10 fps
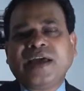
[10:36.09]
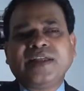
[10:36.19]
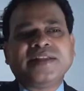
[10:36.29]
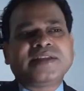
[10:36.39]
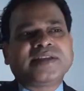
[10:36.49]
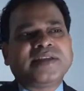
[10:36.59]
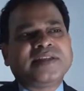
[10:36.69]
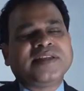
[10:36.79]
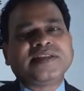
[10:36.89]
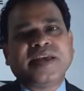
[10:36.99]
and this
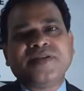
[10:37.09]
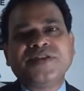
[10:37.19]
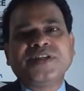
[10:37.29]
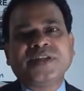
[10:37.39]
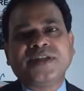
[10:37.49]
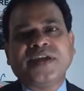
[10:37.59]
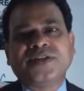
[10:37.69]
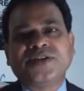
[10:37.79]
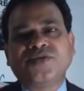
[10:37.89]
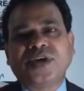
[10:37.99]
aviation
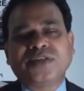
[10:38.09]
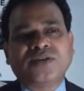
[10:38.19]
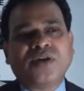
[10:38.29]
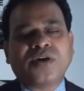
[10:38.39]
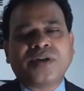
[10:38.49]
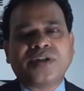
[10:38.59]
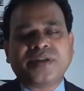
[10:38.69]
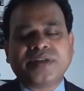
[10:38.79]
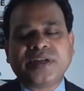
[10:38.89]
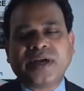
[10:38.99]
industry was or
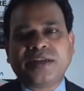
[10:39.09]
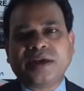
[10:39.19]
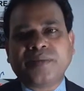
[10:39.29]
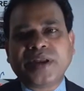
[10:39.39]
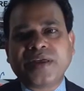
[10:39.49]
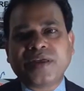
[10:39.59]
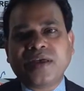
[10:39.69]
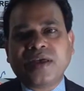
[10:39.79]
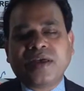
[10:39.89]
in a very